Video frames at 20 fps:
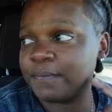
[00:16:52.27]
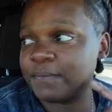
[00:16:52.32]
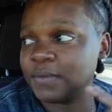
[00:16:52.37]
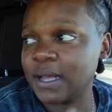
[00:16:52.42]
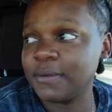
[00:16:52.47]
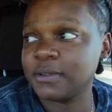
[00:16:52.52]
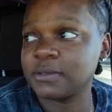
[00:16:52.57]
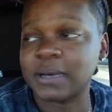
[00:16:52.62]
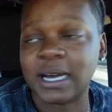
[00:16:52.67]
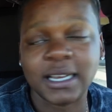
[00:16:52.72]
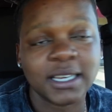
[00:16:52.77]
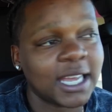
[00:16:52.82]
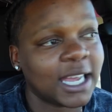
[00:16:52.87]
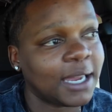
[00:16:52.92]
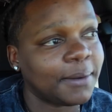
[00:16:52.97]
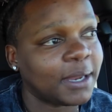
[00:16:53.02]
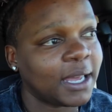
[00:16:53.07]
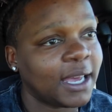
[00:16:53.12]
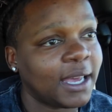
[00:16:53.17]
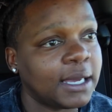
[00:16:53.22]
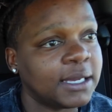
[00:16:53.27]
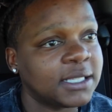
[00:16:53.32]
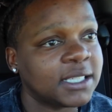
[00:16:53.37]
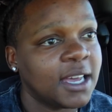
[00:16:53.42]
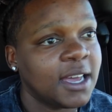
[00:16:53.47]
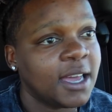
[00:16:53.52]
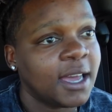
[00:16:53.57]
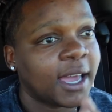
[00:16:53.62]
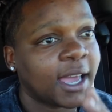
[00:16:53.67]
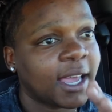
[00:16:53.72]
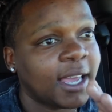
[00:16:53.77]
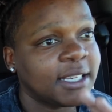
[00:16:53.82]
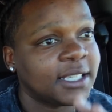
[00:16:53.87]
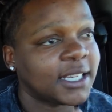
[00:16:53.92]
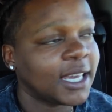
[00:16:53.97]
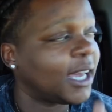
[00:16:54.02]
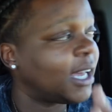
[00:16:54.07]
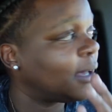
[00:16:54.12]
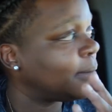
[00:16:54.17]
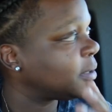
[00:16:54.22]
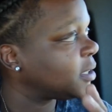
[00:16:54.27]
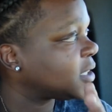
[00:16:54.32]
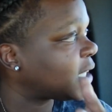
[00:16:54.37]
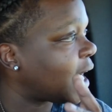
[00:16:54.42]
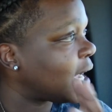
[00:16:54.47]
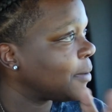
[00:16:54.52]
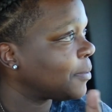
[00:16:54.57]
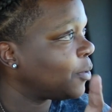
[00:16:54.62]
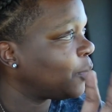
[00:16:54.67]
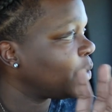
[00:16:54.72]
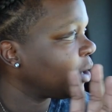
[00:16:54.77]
Flavors by Dame Dash, and Tam's Table.